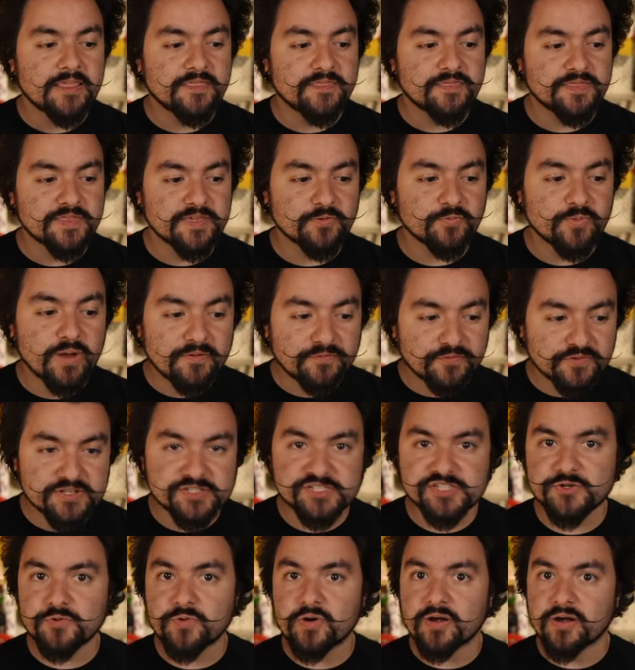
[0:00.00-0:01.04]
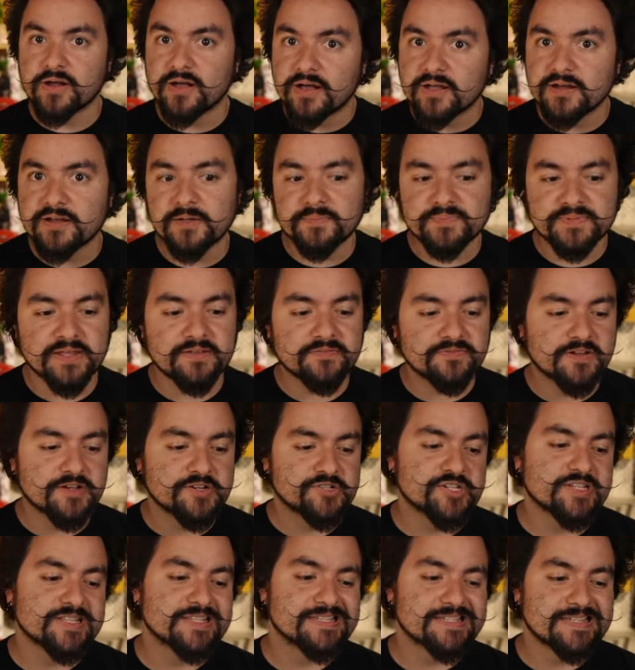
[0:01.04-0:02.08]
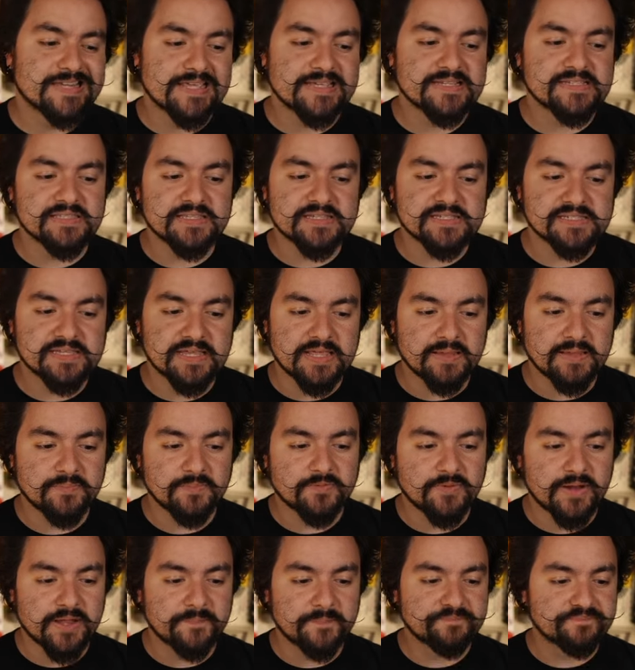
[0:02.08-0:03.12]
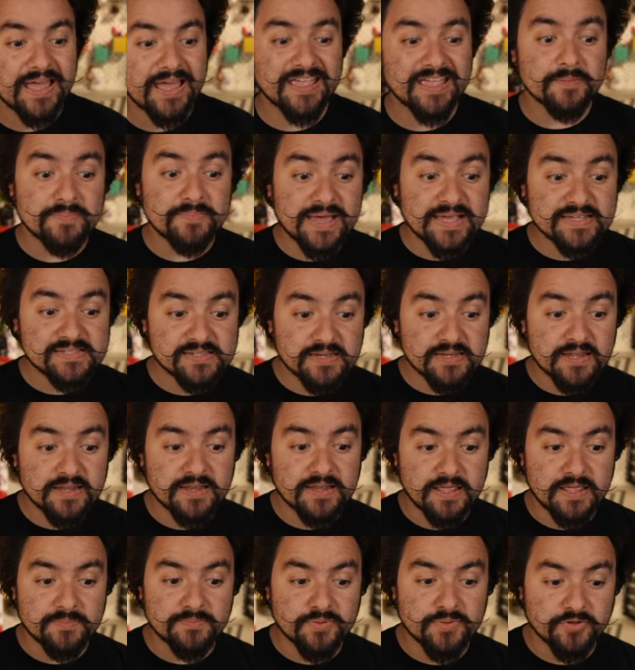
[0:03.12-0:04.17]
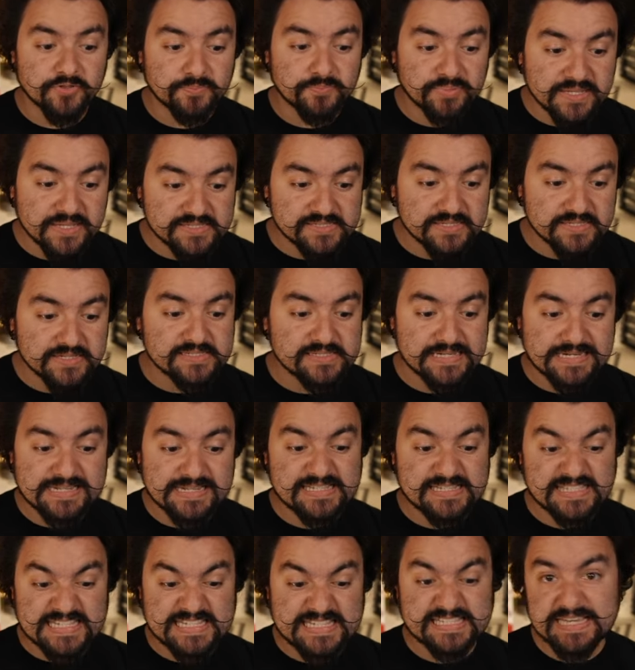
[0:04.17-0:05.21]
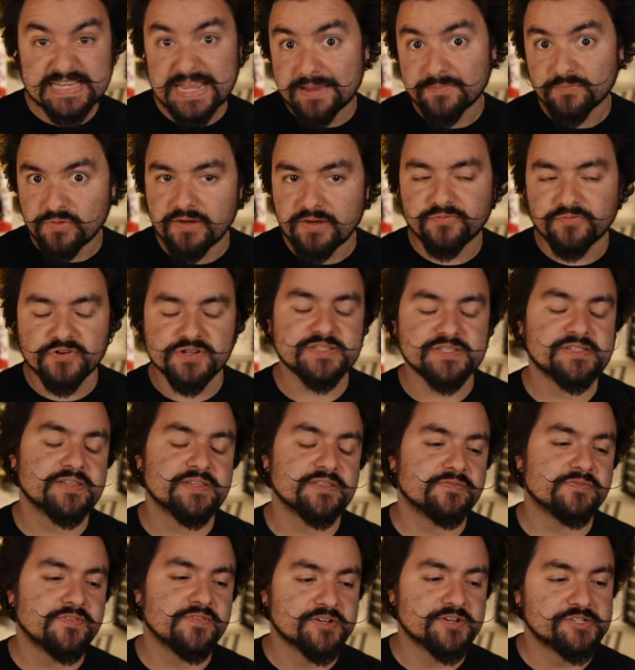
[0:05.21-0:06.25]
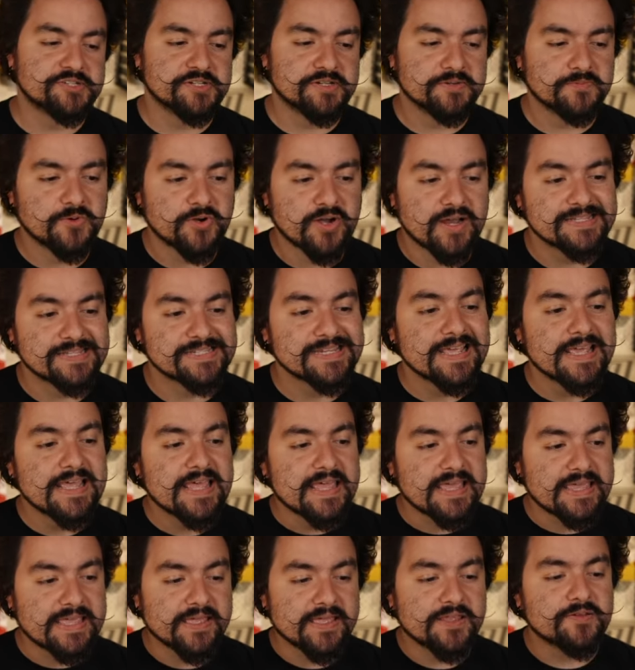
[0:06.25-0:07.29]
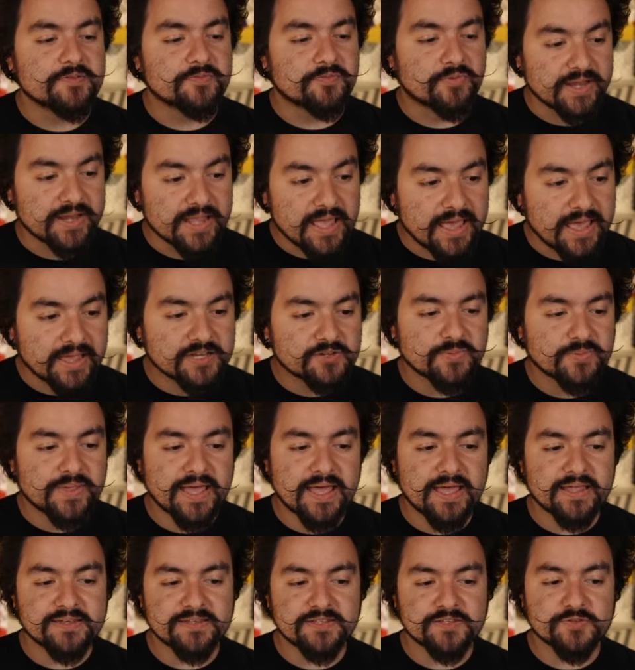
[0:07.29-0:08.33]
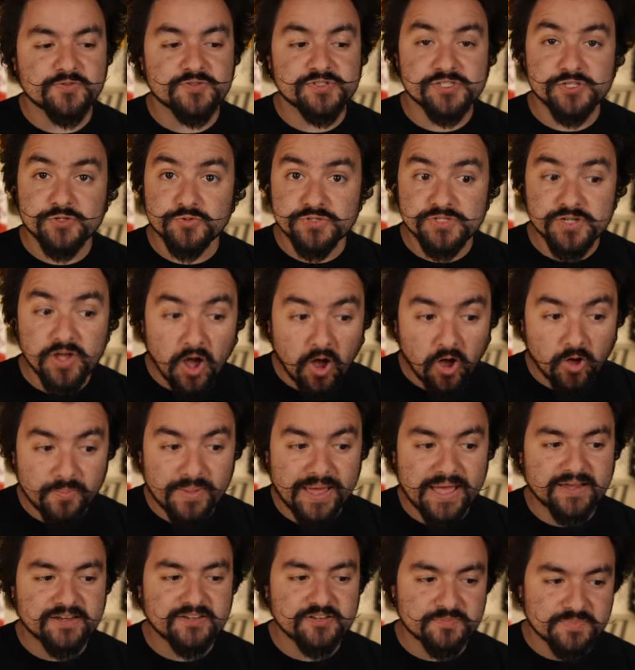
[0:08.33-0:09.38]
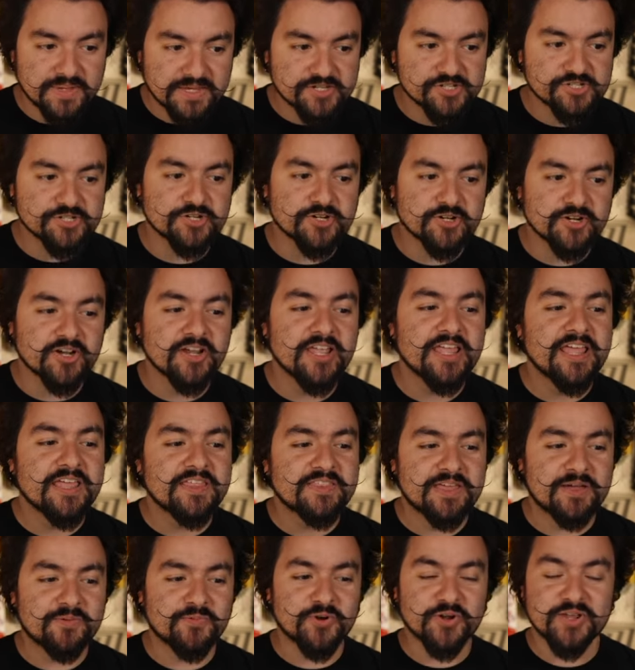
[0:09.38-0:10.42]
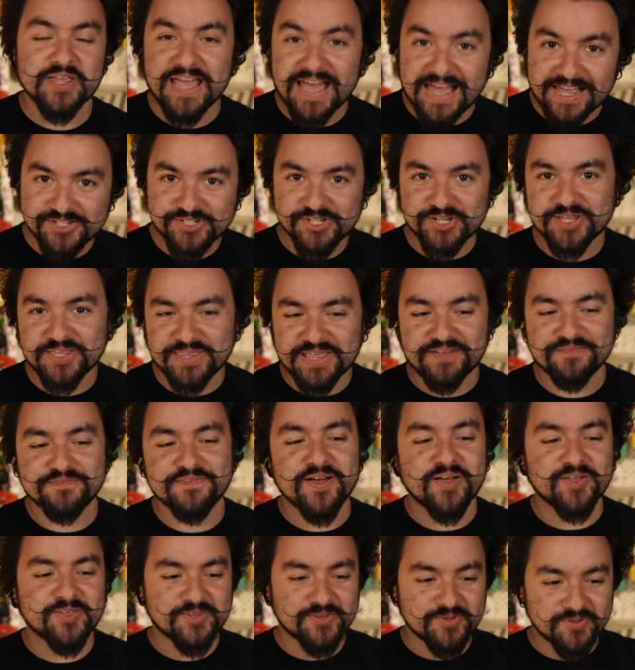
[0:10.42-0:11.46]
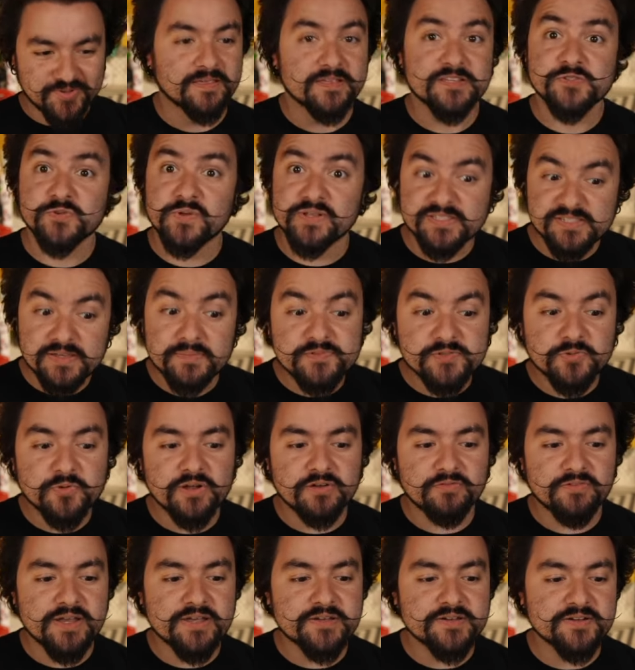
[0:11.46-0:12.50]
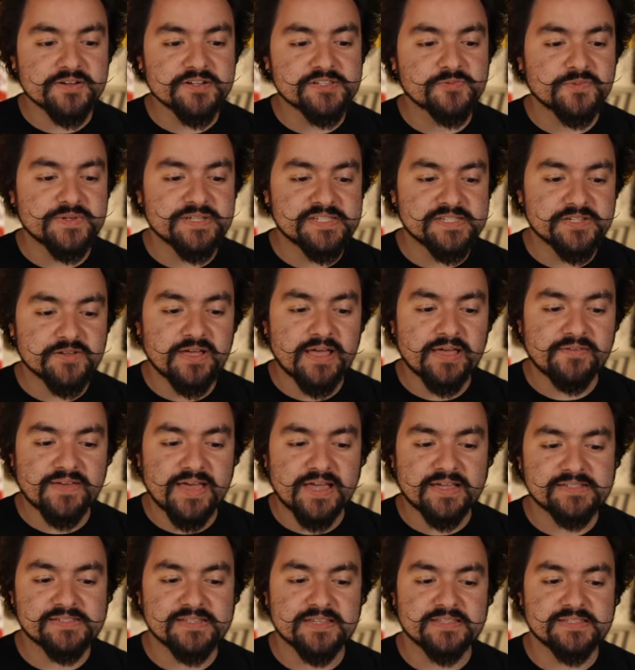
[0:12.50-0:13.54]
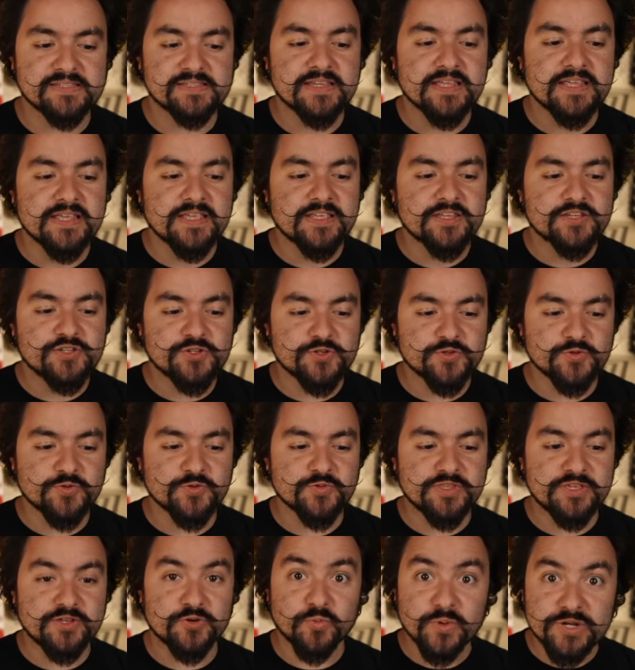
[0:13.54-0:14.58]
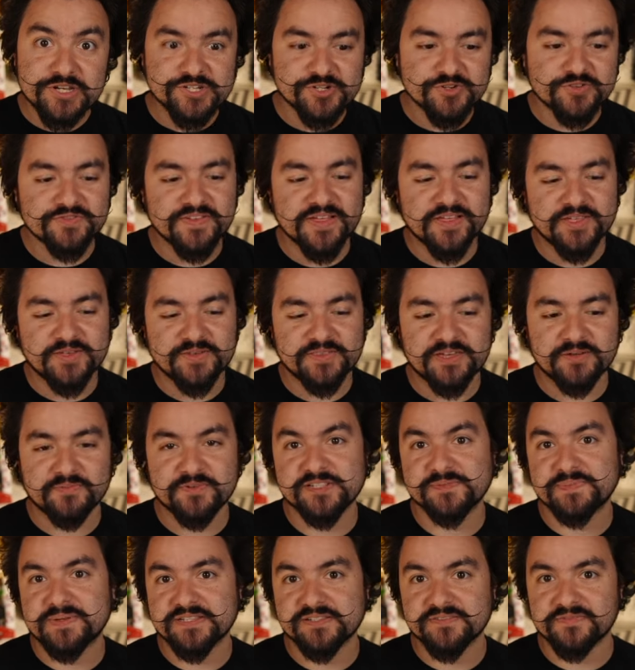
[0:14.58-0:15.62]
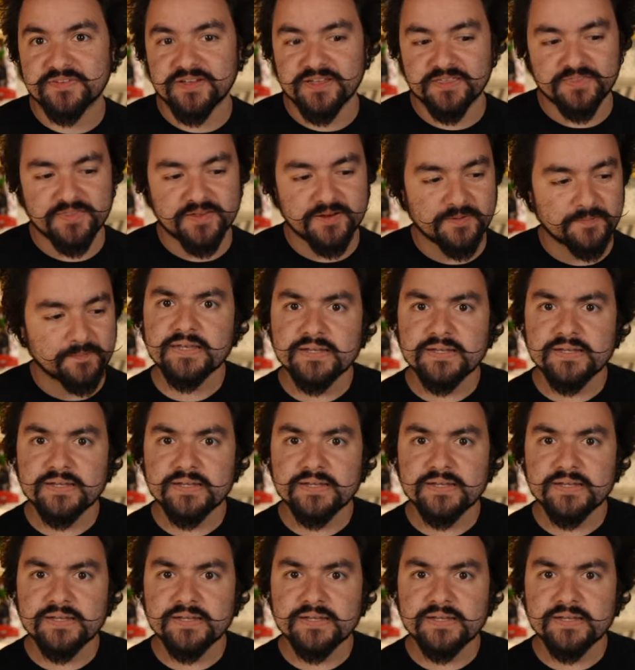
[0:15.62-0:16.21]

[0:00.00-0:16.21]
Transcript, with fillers: the reference to our on update function stays the same, right? I can pass it in in both places and it's the same reference to the function. Whereas in React, we had to use use callback to make sure that we're caching that value. So on subsequent renders, we still have access to the original value that we specified there.